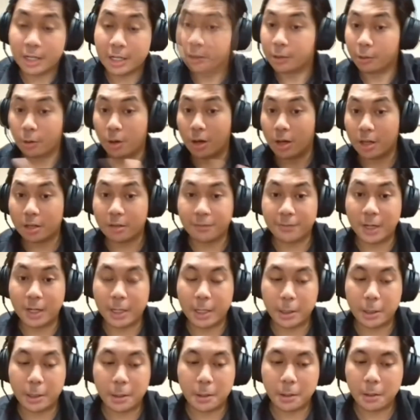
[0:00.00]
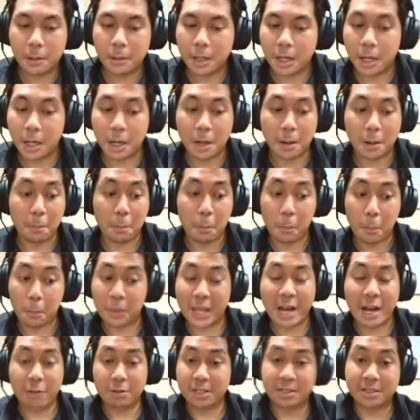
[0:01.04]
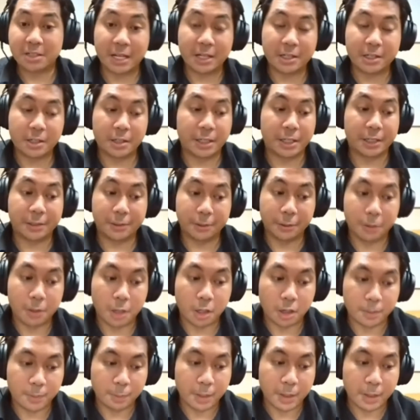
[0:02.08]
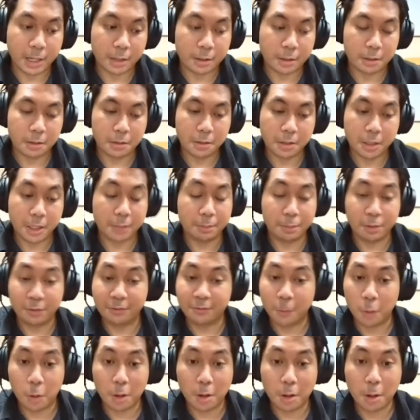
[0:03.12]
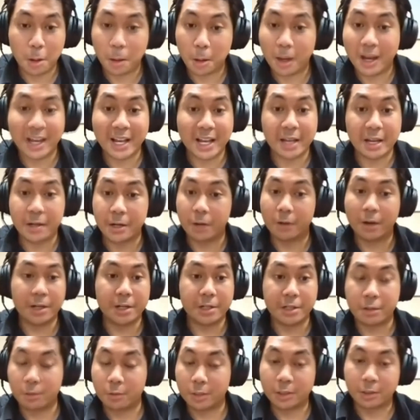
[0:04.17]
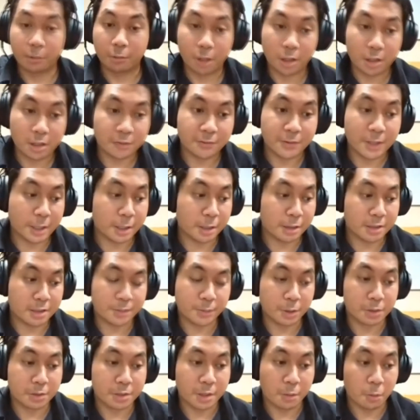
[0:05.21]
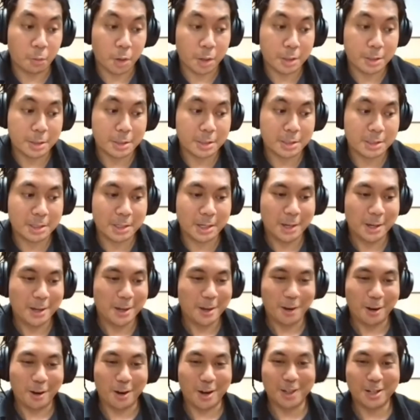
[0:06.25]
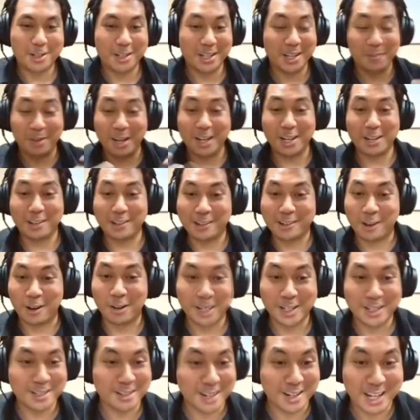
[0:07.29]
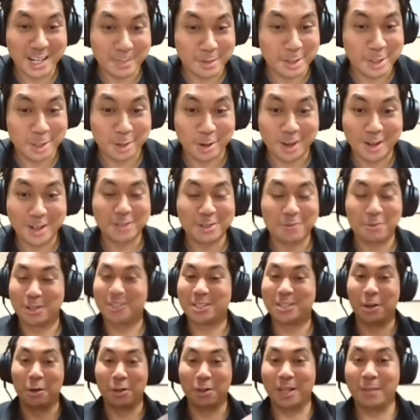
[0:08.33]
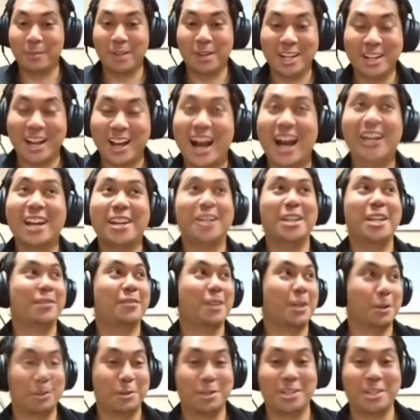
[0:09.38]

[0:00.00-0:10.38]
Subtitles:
and the Rockafire, that was essentially through Carpetbagger. Like, before, I had no idea what the Rockafire explosion was. Honestly, my knowledge on animatronics was so limited. I didn't even know